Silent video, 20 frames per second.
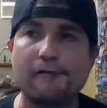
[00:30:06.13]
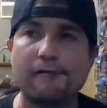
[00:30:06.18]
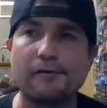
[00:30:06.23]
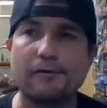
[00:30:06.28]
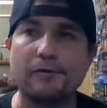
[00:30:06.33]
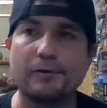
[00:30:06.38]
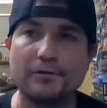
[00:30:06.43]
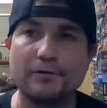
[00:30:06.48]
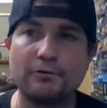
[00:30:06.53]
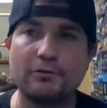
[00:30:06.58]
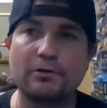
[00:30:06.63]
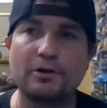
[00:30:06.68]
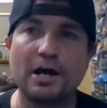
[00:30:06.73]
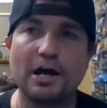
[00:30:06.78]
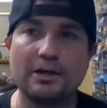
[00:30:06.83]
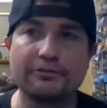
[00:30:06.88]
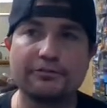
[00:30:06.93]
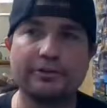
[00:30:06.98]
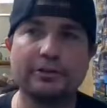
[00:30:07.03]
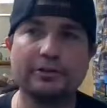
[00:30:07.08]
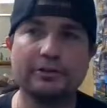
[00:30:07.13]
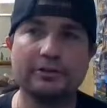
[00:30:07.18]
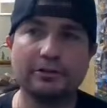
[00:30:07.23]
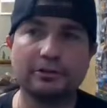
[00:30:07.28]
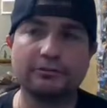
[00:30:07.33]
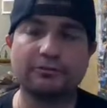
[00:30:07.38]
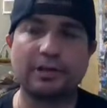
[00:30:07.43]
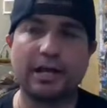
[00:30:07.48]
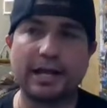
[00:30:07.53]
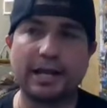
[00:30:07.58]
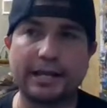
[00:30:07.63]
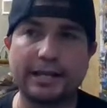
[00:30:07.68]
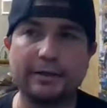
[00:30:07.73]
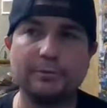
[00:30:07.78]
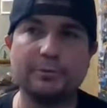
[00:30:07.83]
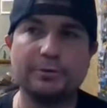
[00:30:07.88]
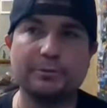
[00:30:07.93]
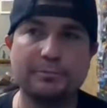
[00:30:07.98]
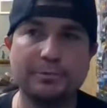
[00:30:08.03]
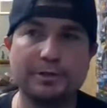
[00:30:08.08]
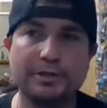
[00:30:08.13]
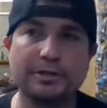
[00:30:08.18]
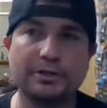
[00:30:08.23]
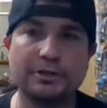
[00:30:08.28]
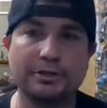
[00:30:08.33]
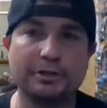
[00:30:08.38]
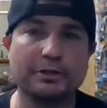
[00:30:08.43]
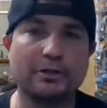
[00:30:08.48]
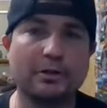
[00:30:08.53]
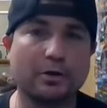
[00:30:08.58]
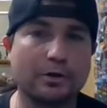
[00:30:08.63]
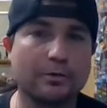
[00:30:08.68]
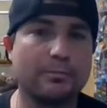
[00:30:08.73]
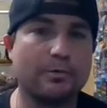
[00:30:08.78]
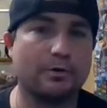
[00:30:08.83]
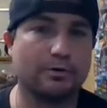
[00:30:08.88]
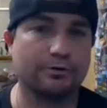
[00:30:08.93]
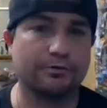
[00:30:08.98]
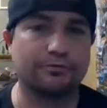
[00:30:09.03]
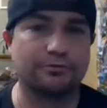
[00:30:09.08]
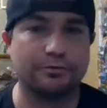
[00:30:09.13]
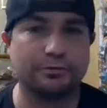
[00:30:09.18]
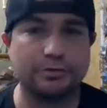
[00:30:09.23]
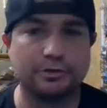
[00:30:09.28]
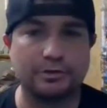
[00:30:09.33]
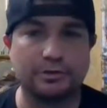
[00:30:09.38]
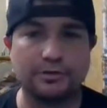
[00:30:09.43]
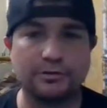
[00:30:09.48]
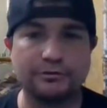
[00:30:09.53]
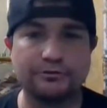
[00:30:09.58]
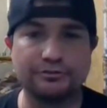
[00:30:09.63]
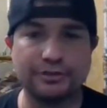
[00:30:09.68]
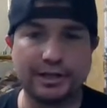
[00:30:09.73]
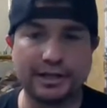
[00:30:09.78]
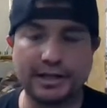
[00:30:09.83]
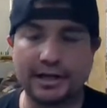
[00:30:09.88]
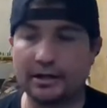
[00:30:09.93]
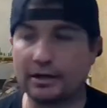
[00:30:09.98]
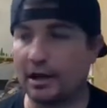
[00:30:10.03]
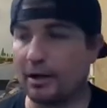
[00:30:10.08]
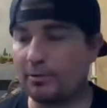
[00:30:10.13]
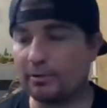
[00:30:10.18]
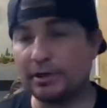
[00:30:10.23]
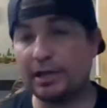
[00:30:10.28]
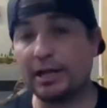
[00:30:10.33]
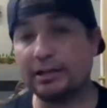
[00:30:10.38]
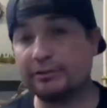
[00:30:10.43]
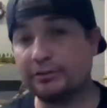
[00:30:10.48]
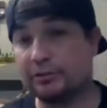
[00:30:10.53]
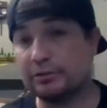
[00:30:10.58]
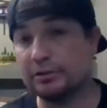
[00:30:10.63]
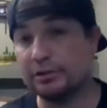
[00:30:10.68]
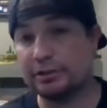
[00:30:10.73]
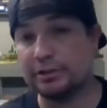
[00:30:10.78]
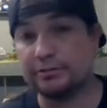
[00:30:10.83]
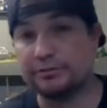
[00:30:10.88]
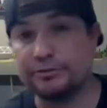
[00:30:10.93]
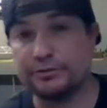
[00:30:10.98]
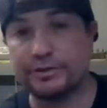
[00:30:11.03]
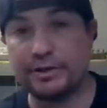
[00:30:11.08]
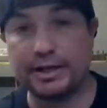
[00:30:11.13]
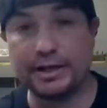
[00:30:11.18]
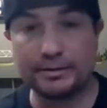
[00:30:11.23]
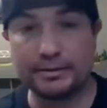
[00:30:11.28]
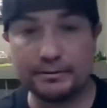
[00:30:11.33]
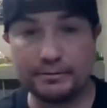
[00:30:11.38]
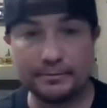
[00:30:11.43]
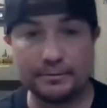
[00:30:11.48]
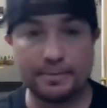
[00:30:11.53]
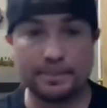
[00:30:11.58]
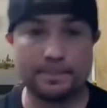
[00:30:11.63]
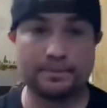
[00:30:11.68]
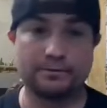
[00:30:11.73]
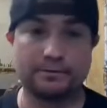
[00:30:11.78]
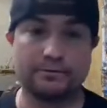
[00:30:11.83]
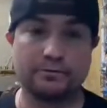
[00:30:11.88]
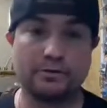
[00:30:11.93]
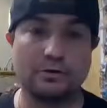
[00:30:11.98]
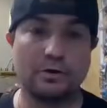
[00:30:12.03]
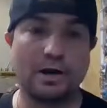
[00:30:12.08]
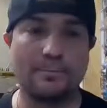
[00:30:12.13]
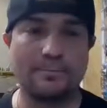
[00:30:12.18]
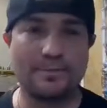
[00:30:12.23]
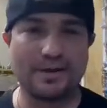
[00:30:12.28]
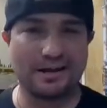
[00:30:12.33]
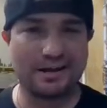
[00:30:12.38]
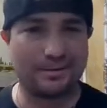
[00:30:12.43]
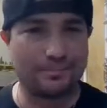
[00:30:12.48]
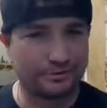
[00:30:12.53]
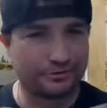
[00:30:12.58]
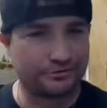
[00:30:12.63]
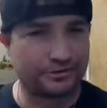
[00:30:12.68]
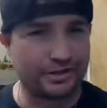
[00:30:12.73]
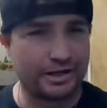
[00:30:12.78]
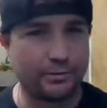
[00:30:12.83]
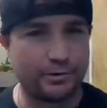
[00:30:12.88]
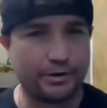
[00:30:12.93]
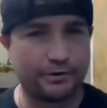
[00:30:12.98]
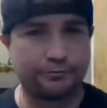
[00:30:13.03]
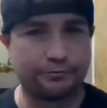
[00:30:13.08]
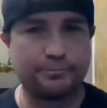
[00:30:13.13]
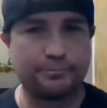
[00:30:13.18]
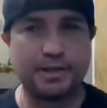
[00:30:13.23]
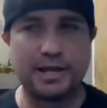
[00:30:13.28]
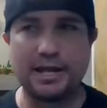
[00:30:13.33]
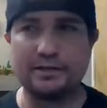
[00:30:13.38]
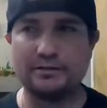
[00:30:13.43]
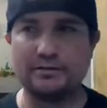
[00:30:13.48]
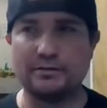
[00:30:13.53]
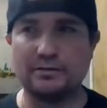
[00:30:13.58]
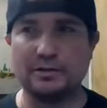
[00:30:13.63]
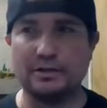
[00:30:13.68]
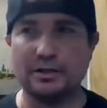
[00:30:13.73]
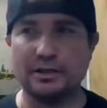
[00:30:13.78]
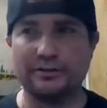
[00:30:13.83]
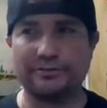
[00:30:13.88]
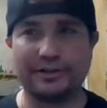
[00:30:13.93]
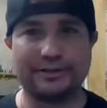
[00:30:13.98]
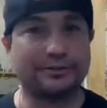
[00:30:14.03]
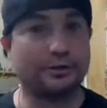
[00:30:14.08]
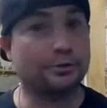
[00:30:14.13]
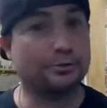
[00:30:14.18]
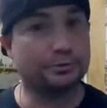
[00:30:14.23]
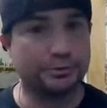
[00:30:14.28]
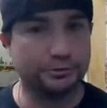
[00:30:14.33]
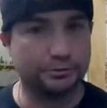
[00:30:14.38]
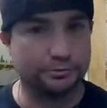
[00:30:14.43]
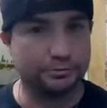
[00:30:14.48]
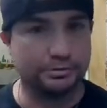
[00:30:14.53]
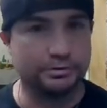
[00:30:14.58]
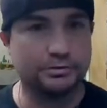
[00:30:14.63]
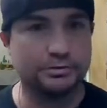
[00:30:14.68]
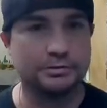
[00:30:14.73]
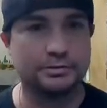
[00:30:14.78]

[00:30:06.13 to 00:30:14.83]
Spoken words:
River Rossi looks like it would be a good locomotive to check out. I would like to look into that. So I'm not. I'm gonna stay away from that because I don't know.